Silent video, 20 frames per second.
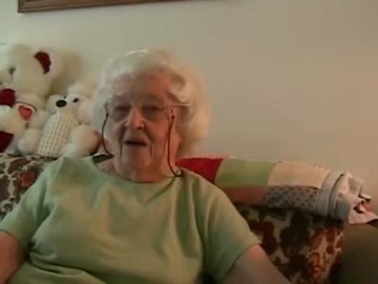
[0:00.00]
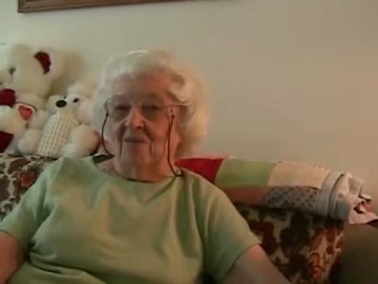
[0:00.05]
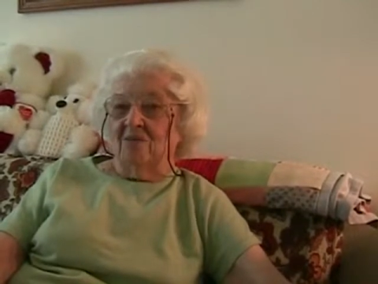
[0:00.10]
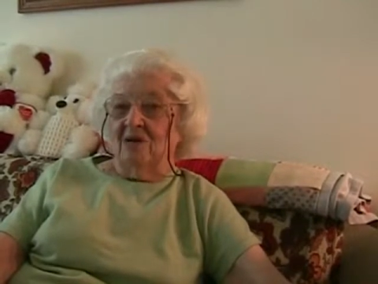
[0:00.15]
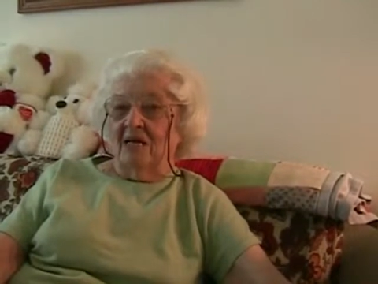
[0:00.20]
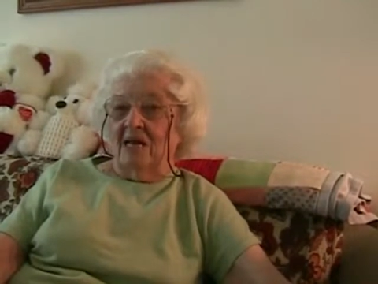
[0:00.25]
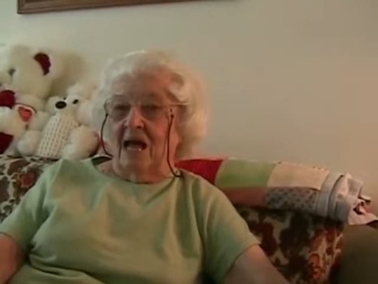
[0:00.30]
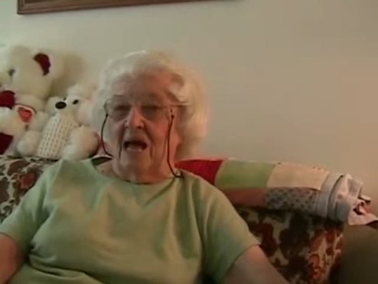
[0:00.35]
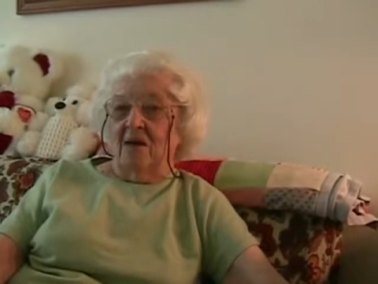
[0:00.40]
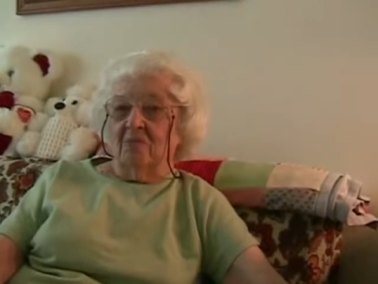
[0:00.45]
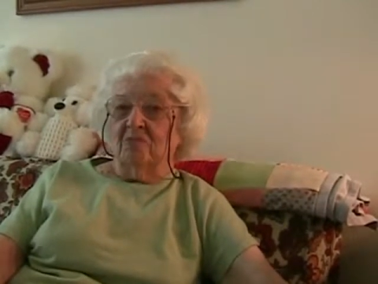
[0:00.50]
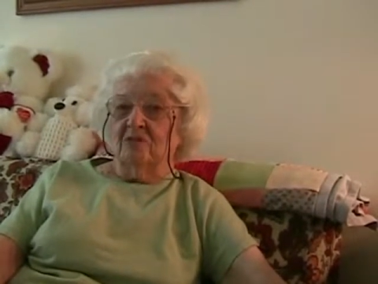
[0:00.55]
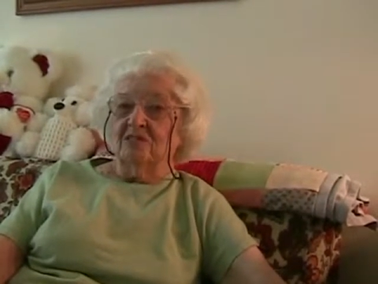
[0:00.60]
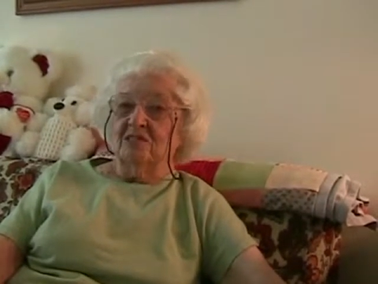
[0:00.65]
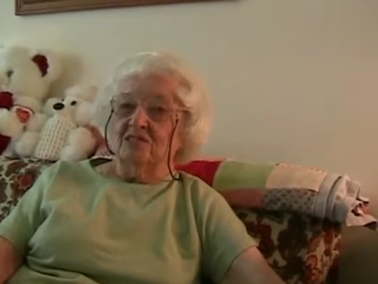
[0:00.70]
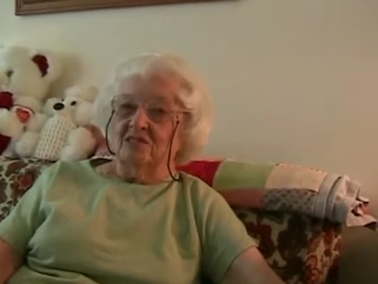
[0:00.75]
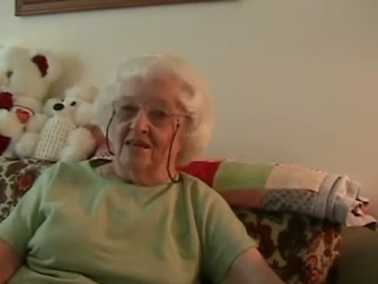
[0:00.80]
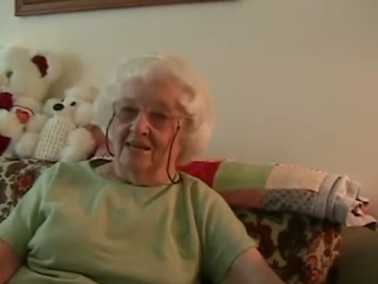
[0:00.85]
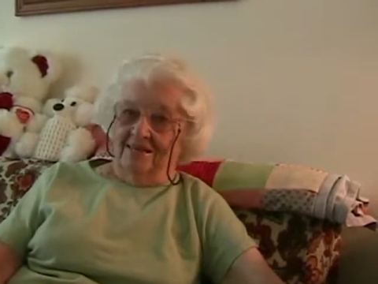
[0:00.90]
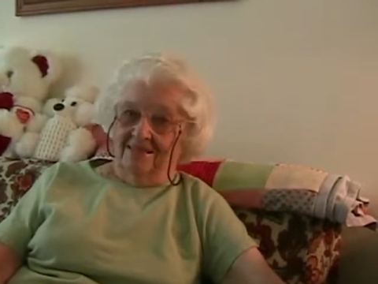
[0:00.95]
Well, I would
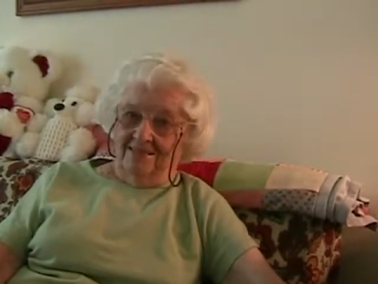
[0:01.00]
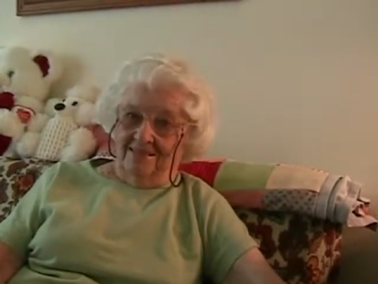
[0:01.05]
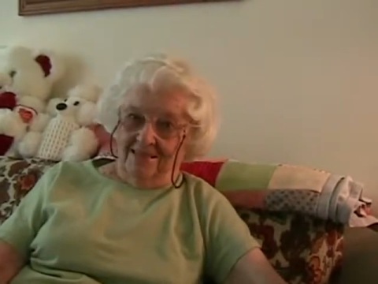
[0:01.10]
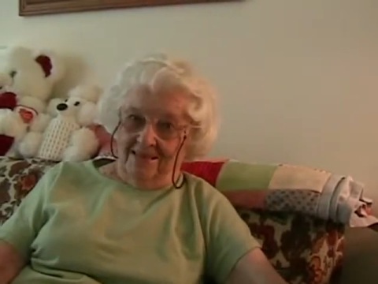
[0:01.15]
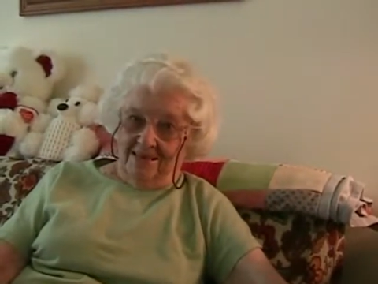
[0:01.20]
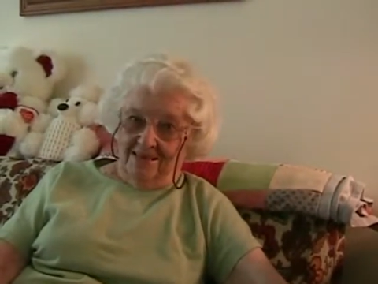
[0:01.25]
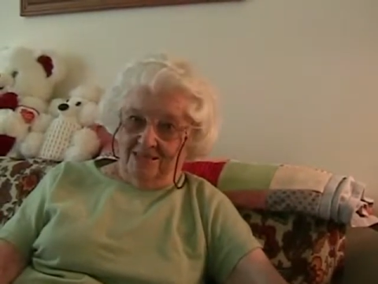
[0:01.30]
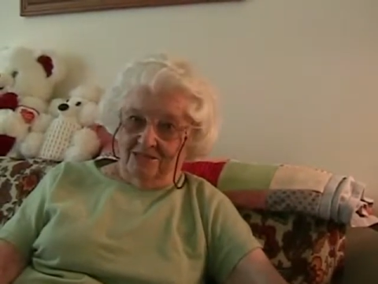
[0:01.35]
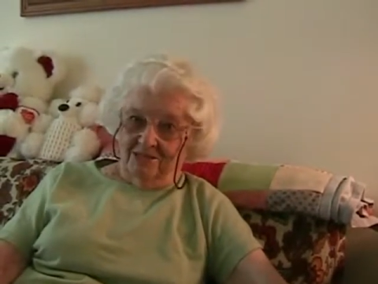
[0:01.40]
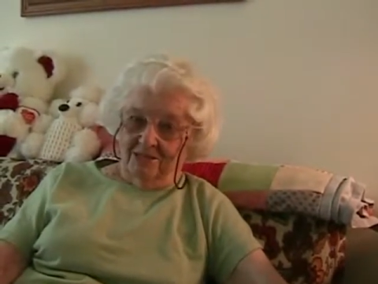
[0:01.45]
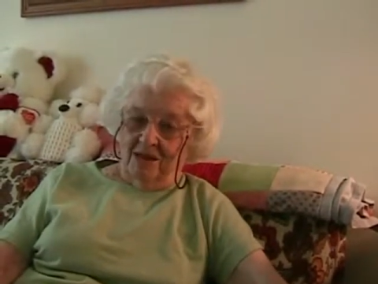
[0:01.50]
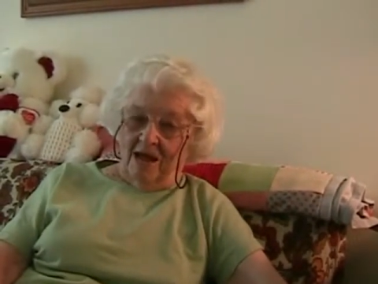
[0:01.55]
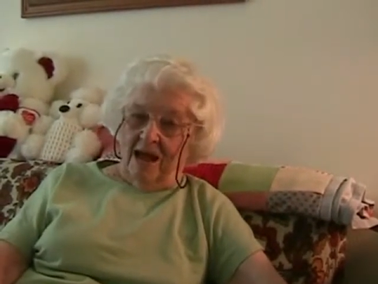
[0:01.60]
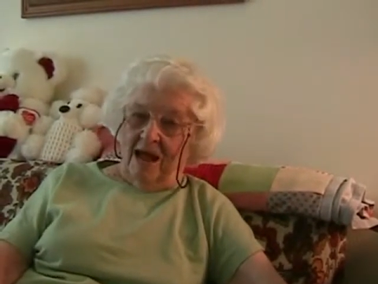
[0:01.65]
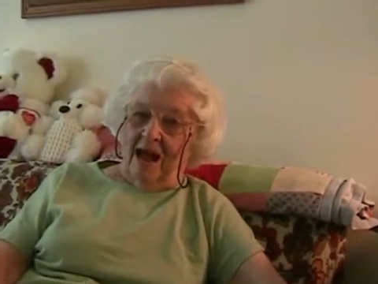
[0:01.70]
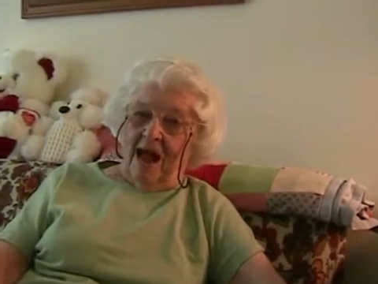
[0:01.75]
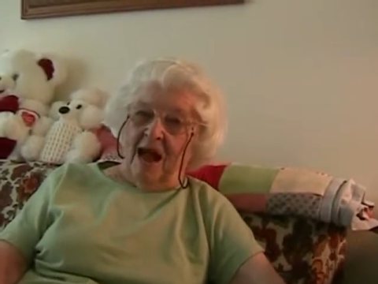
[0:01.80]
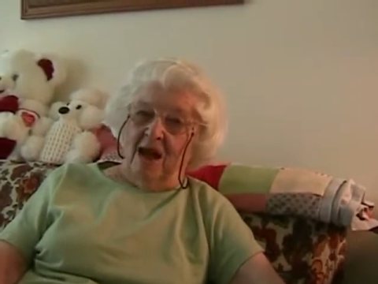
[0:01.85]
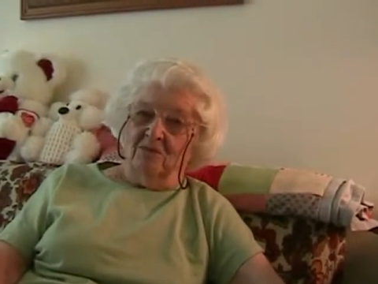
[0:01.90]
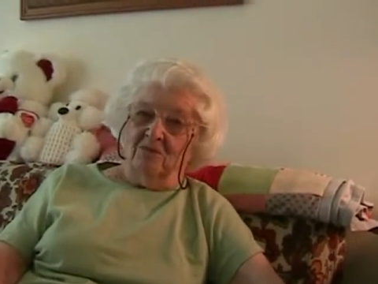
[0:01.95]
say this.
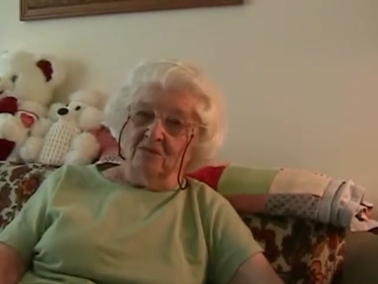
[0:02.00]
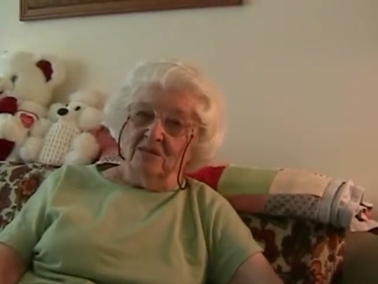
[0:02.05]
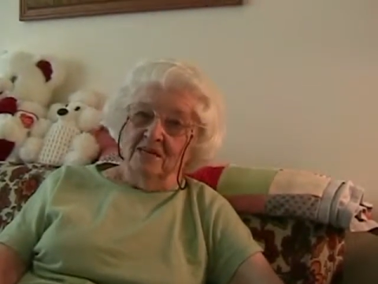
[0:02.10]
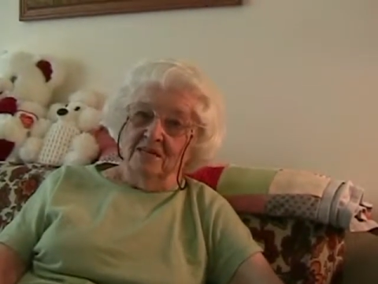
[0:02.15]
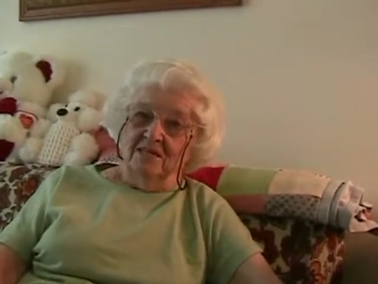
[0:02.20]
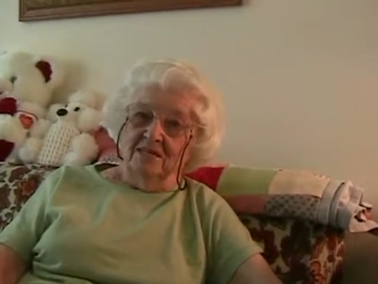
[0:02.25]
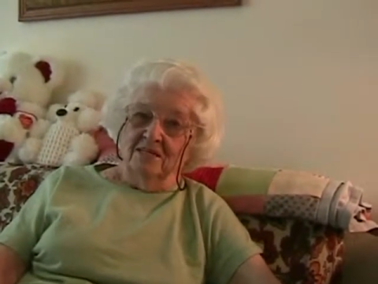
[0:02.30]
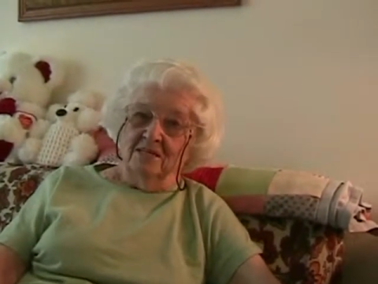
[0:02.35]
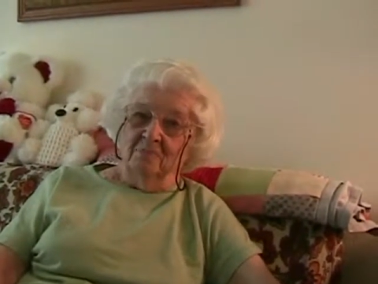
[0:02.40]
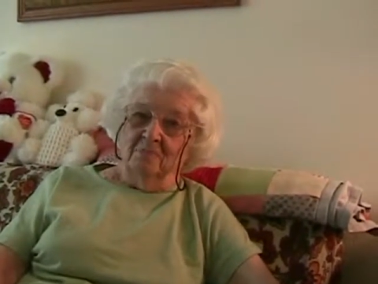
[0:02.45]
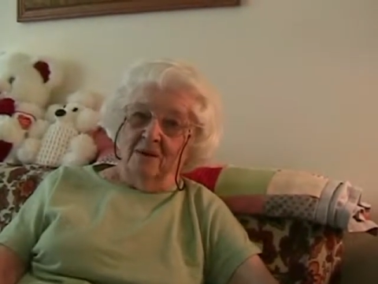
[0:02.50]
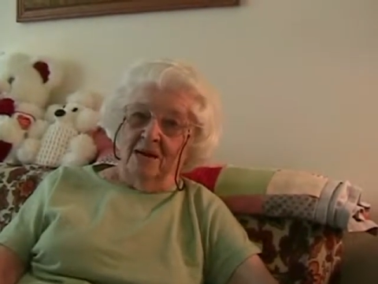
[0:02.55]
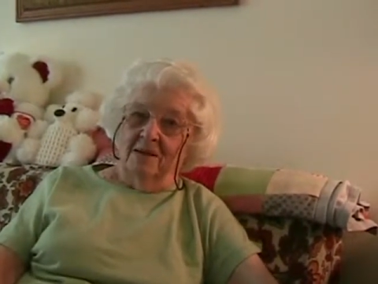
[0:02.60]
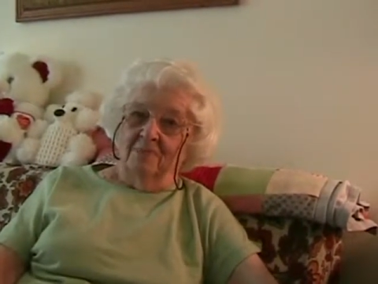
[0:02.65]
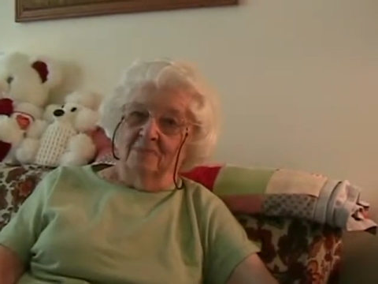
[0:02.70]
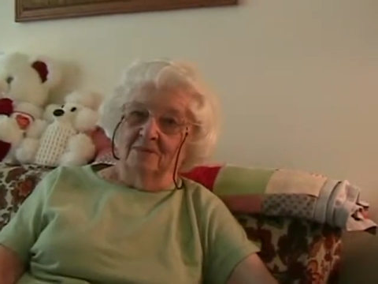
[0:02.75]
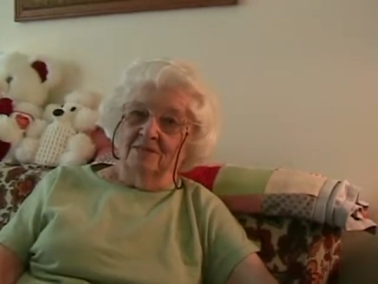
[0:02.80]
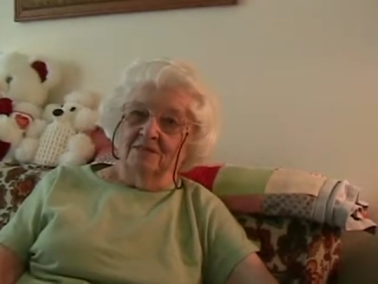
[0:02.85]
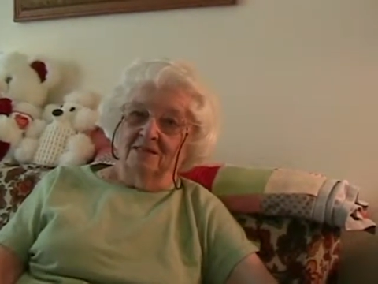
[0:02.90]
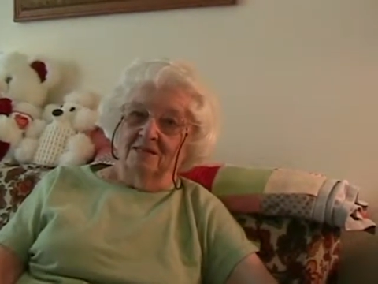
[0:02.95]
I read in the
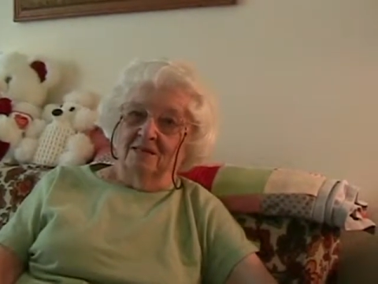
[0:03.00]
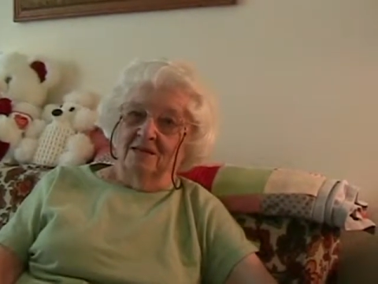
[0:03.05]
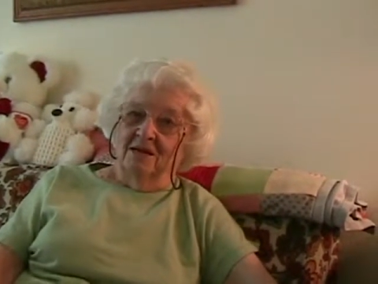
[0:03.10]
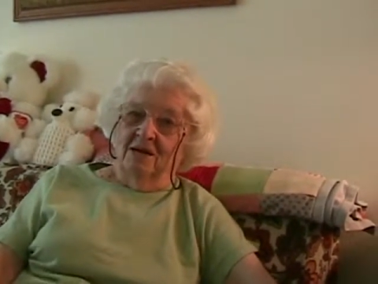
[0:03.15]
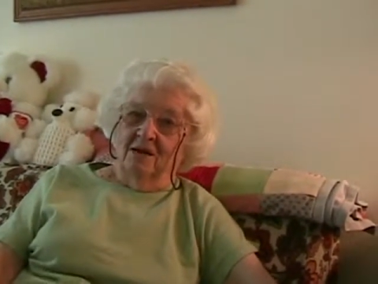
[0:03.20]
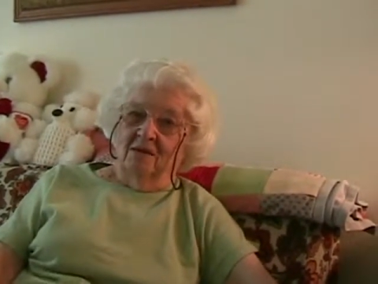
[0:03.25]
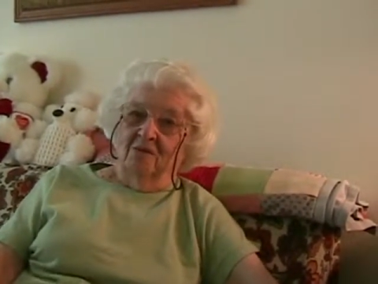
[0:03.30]
paper and said,